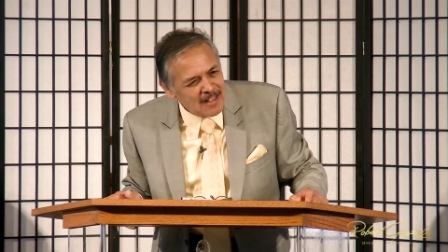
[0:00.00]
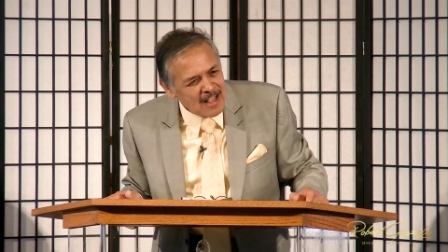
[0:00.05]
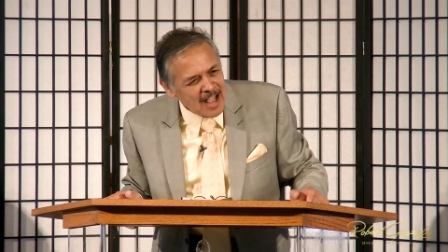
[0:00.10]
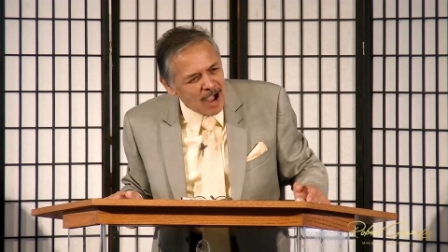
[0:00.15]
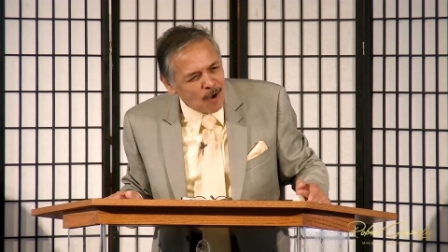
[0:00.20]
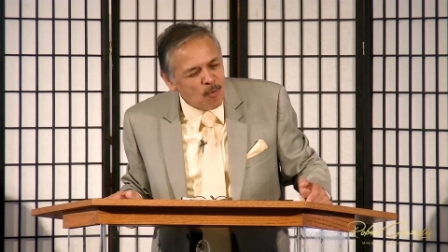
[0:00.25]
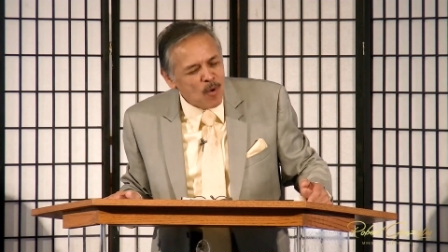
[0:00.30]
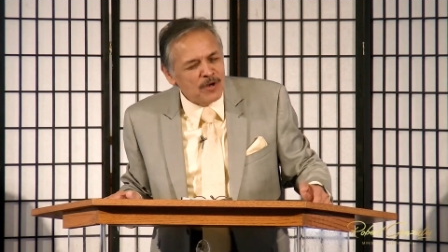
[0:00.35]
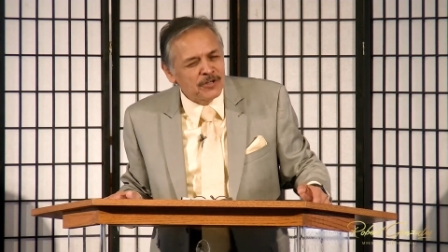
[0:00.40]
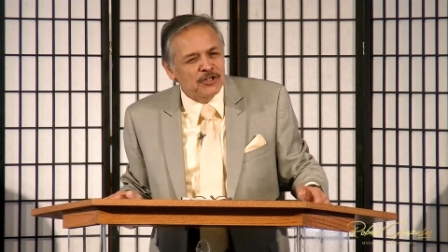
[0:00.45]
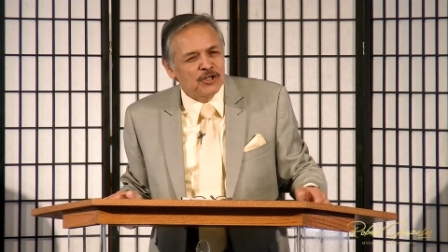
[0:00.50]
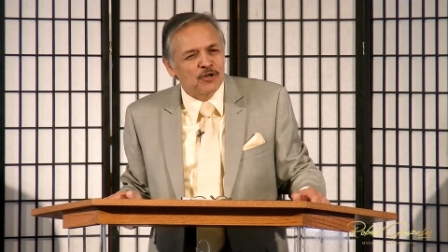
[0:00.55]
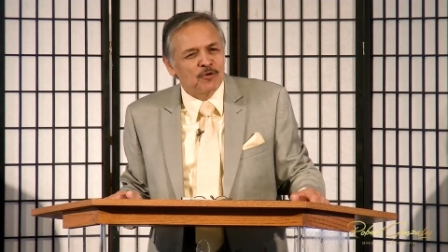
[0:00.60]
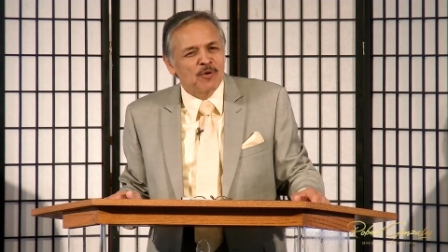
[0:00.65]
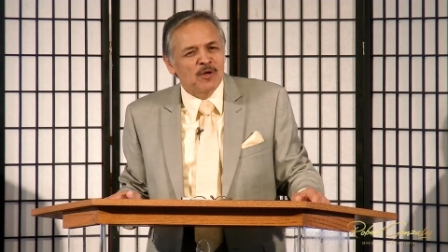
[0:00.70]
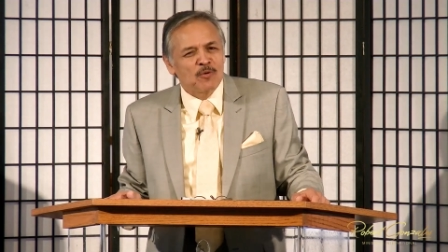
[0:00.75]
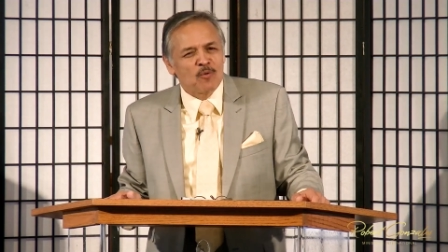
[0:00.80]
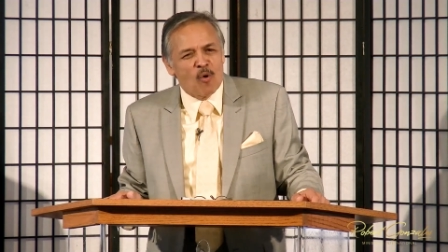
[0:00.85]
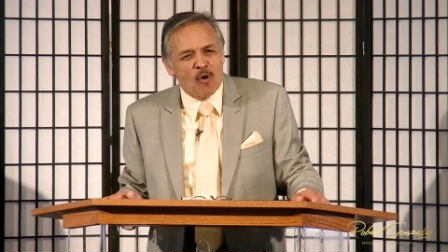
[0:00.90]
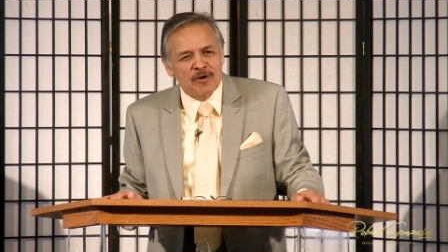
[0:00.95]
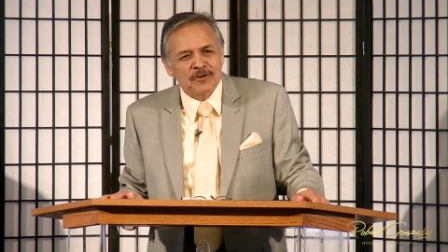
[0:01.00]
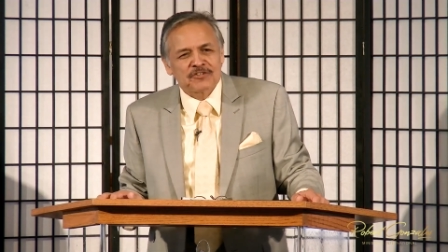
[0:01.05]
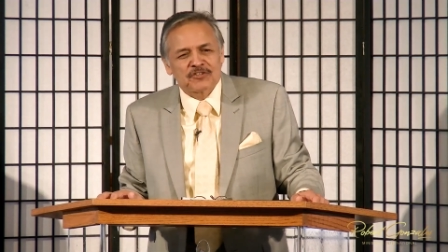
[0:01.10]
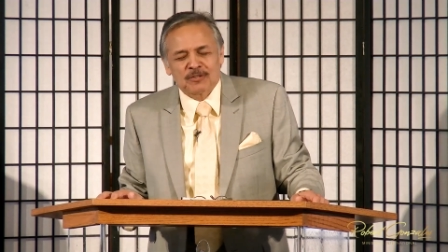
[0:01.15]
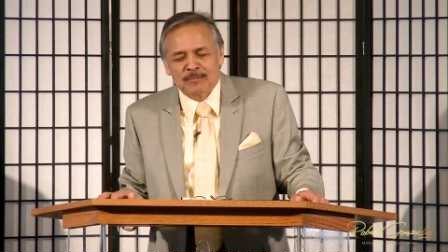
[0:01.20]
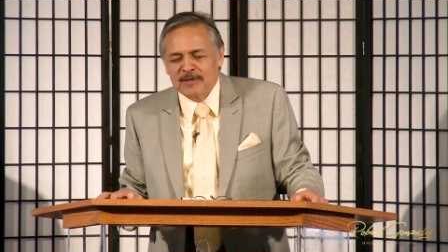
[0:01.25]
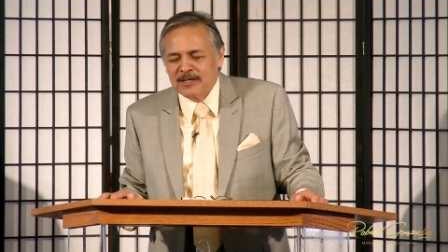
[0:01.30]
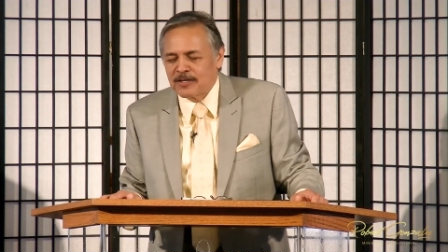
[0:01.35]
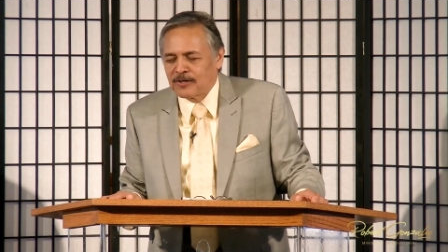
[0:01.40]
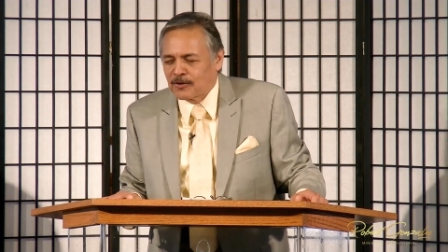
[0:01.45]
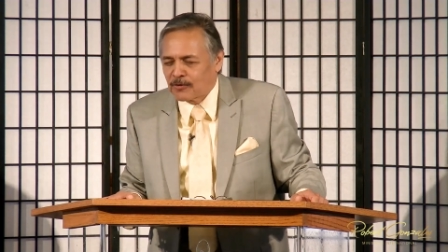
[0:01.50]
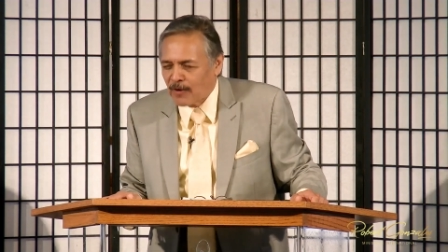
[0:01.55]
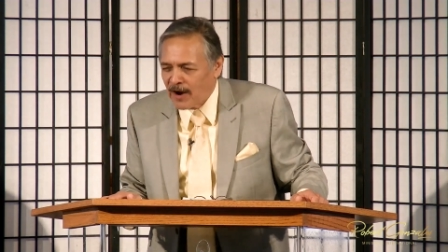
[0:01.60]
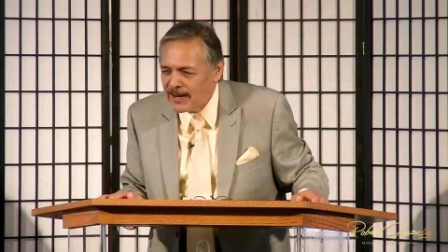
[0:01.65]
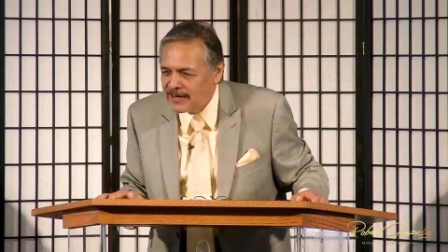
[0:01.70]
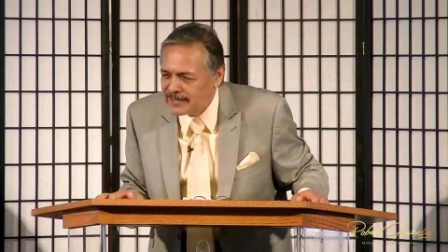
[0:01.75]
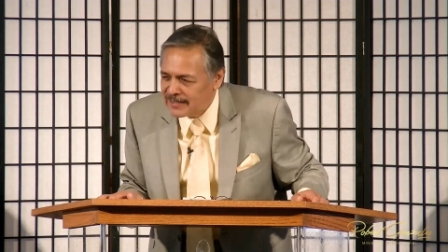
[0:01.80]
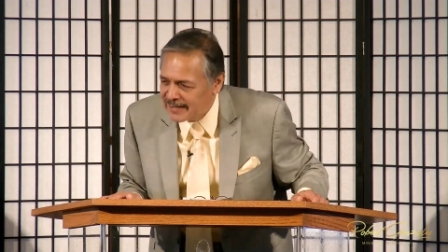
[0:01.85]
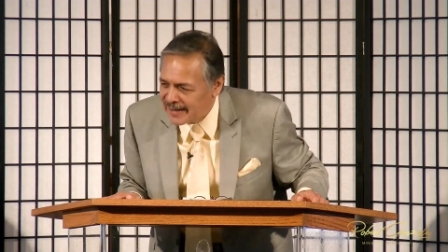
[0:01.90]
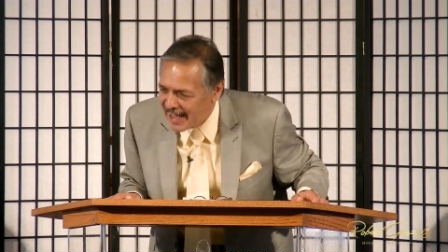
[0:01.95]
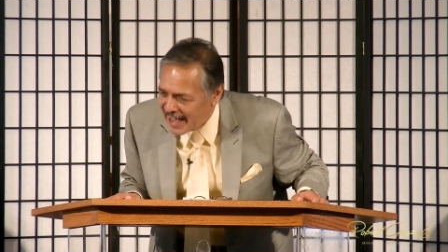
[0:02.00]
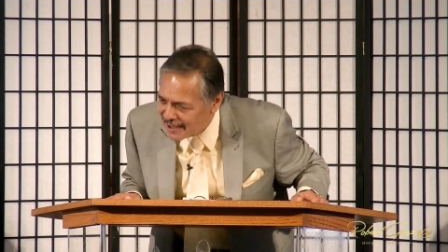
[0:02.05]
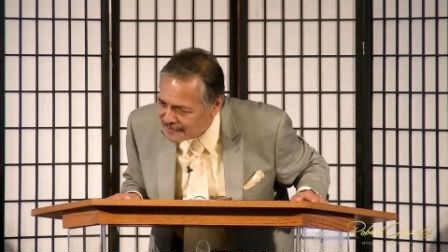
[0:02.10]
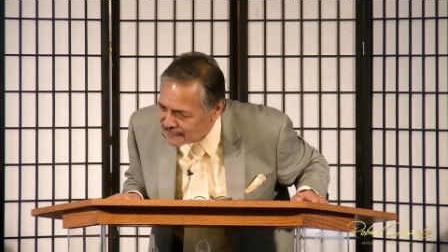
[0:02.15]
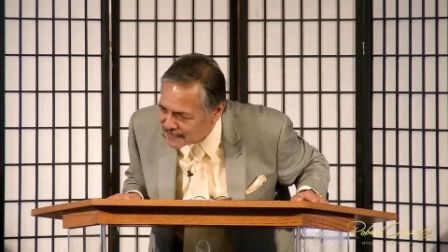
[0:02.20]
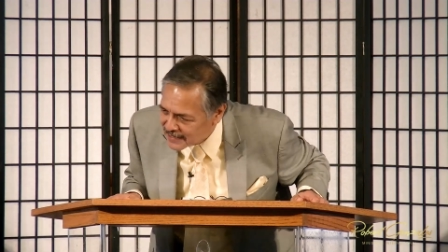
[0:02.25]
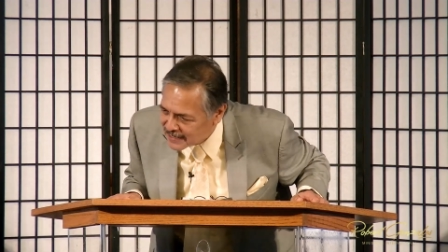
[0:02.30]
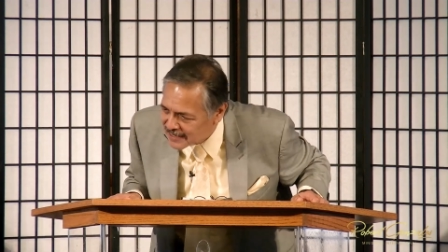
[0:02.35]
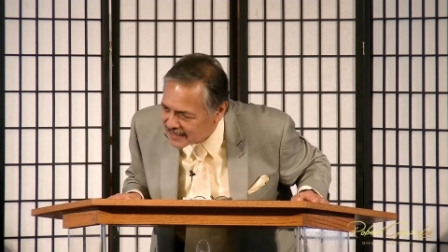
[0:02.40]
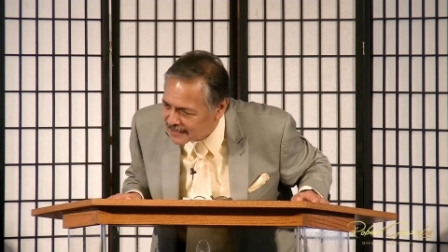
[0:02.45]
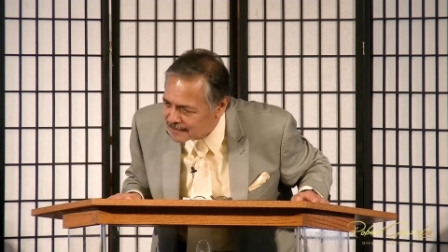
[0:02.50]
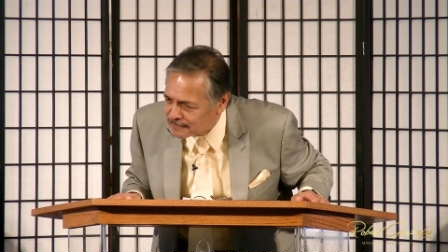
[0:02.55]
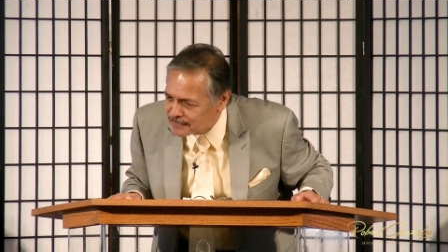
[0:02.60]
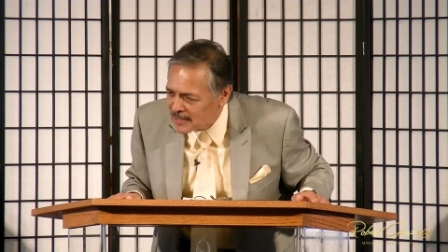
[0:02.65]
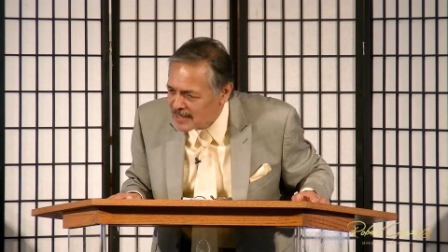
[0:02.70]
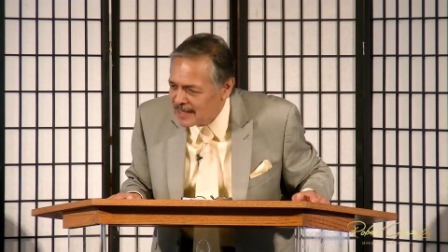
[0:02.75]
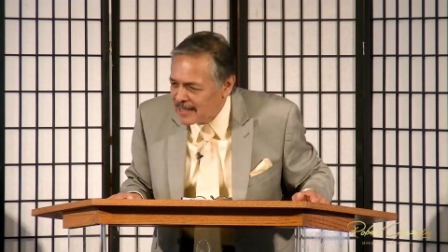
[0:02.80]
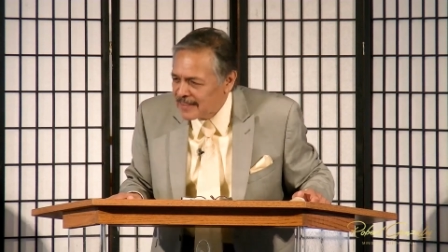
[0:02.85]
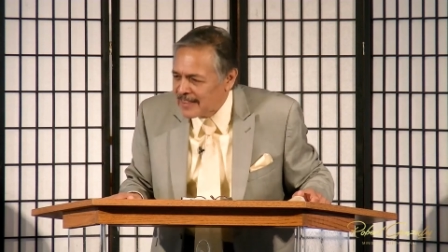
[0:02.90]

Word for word: I want your rewards to be great in heaven.